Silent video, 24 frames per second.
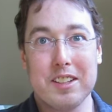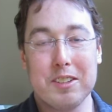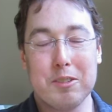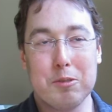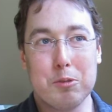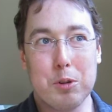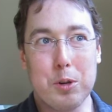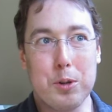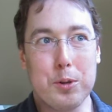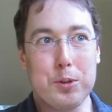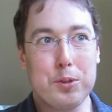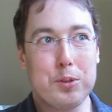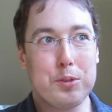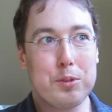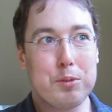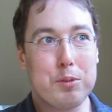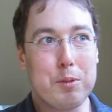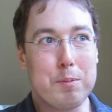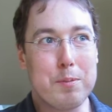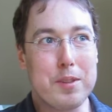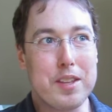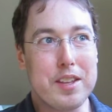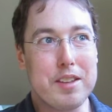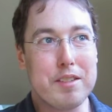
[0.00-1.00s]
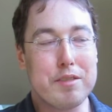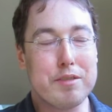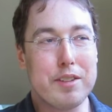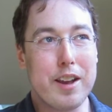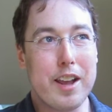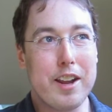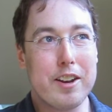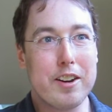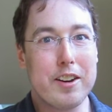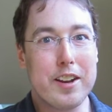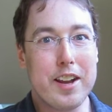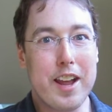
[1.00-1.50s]
rose from the
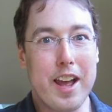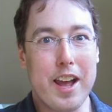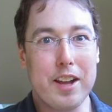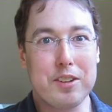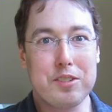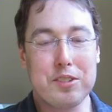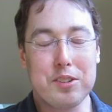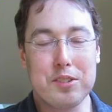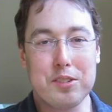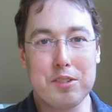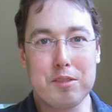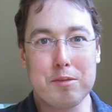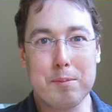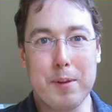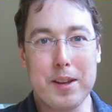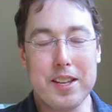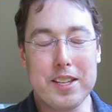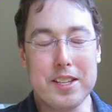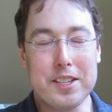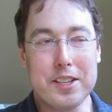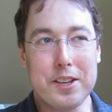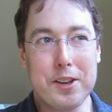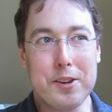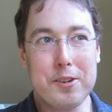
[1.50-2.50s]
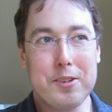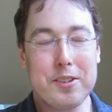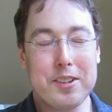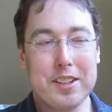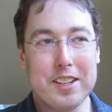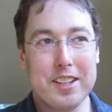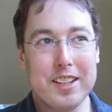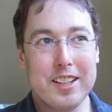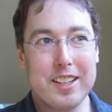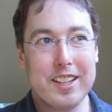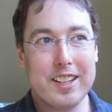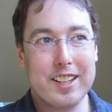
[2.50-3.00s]
fiery ashes of my ego,
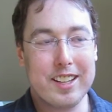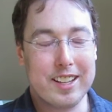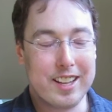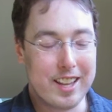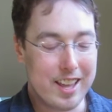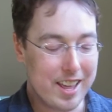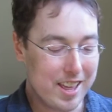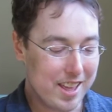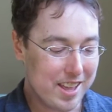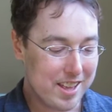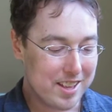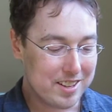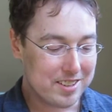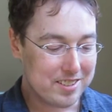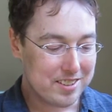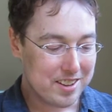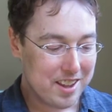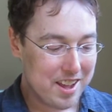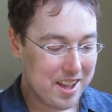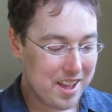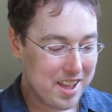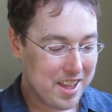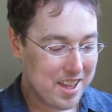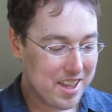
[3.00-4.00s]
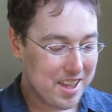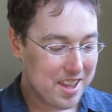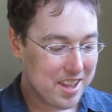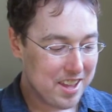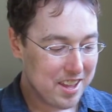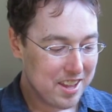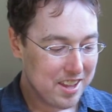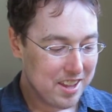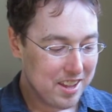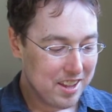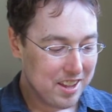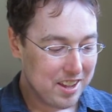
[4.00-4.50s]
and
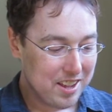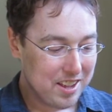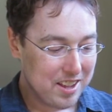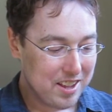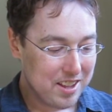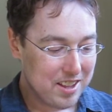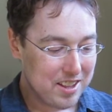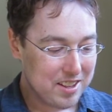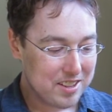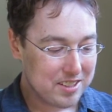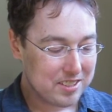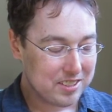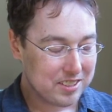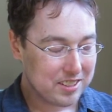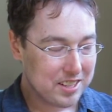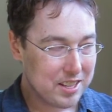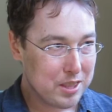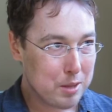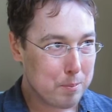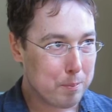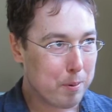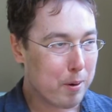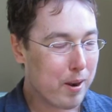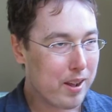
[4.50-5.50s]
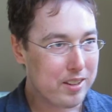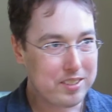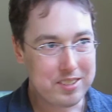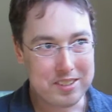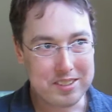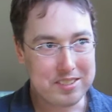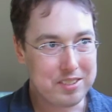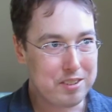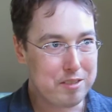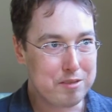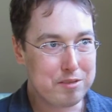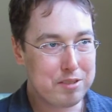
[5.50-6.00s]
I, in the
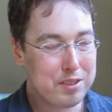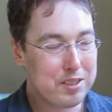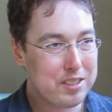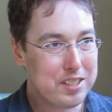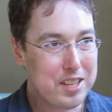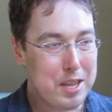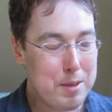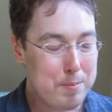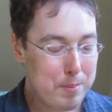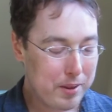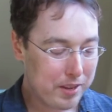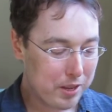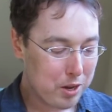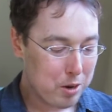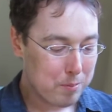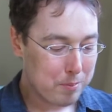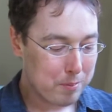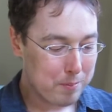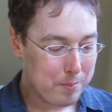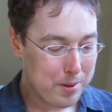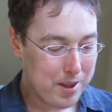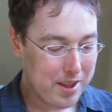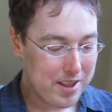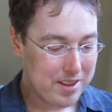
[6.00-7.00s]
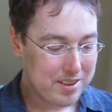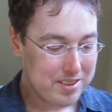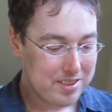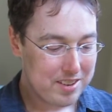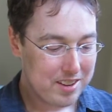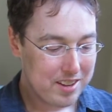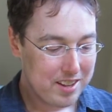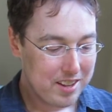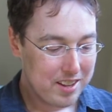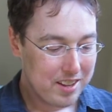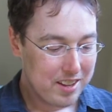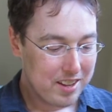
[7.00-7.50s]
process of keeping an open mind,
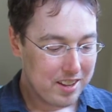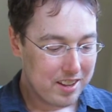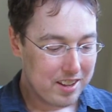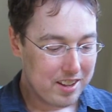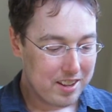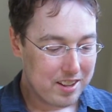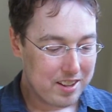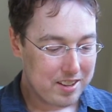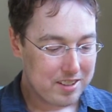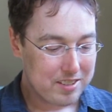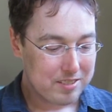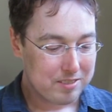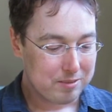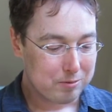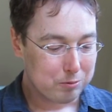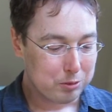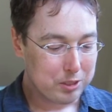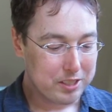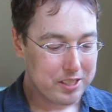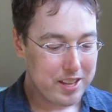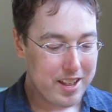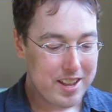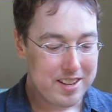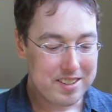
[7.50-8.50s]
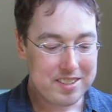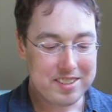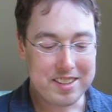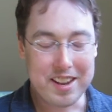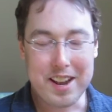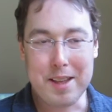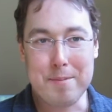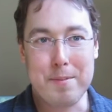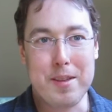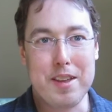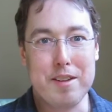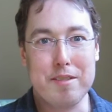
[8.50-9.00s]
realized
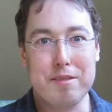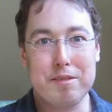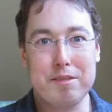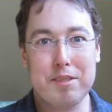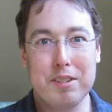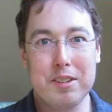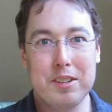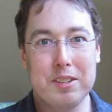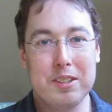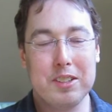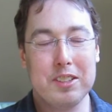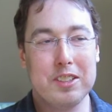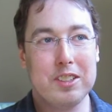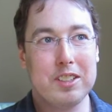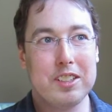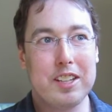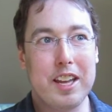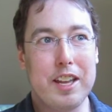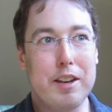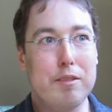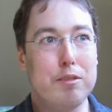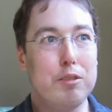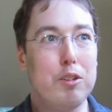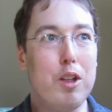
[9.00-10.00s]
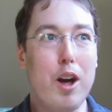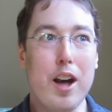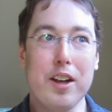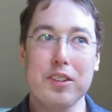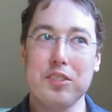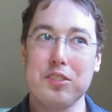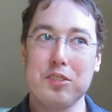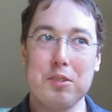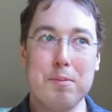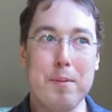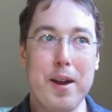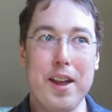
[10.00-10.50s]
that I may have kind of
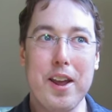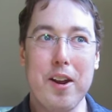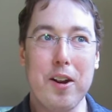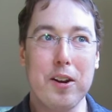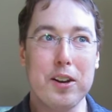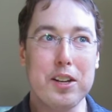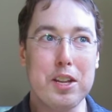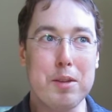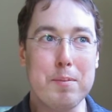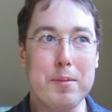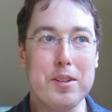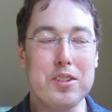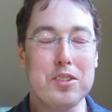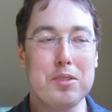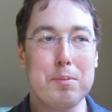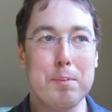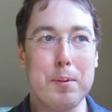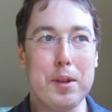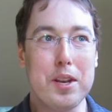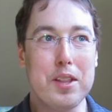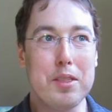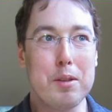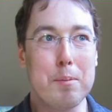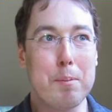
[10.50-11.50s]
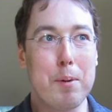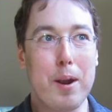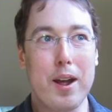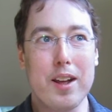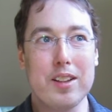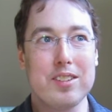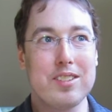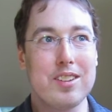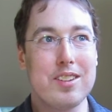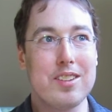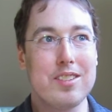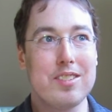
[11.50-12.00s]
lost my argument, but in the
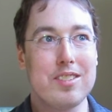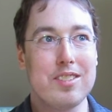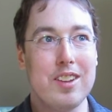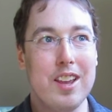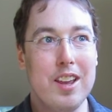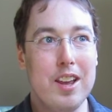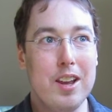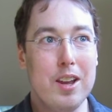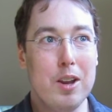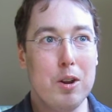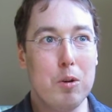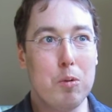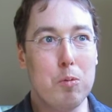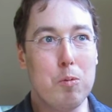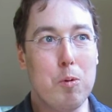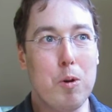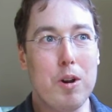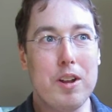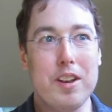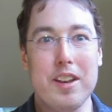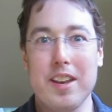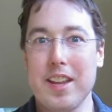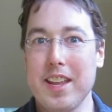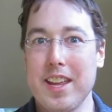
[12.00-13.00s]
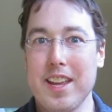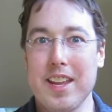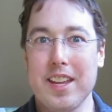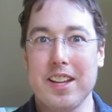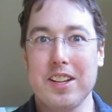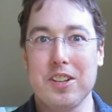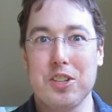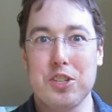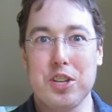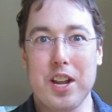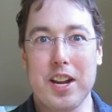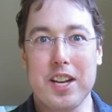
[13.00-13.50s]
process won
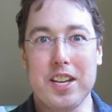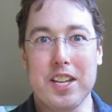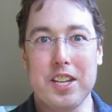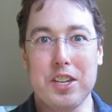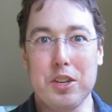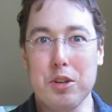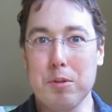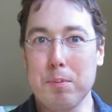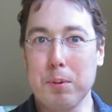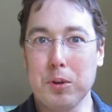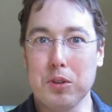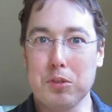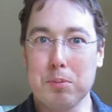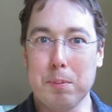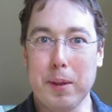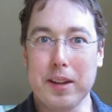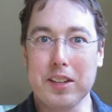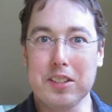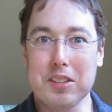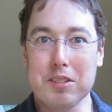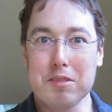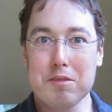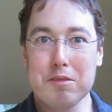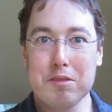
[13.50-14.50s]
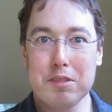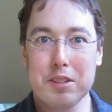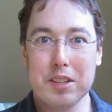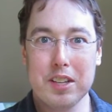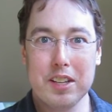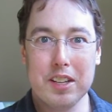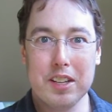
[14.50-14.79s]
a shiny new perspective.